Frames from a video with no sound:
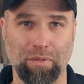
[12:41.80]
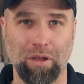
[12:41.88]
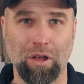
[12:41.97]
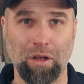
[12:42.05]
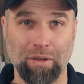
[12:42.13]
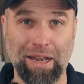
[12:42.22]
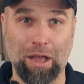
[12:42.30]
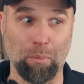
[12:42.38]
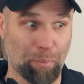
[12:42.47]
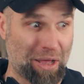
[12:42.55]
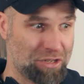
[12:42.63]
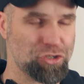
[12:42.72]
uh, like a
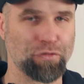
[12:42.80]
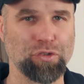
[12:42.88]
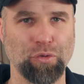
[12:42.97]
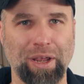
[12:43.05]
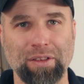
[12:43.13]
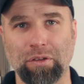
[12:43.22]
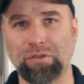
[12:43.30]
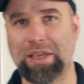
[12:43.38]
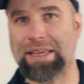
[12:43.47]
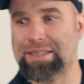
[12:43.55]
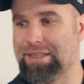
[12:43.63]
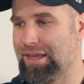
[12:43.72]
bunch of strains of
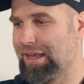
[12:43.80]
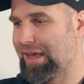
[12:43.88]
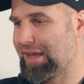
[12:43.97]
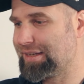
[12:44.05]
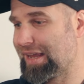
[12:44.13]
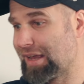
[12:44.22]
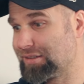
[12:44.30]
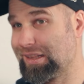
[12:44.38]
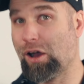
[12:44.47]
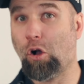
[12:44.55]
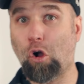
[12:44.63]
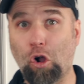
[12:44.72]
yeast, and yes,
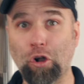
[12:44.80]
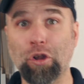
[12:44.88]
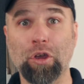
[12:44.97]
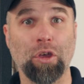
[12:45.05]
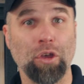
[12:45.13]
there are